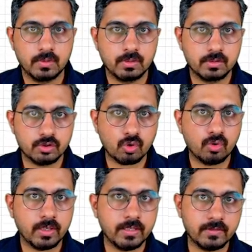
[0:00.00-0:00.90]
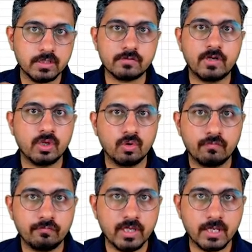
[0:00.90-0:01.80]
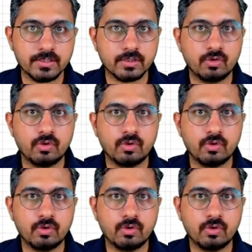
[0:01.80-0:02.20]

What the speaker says: So in this video, we are just going to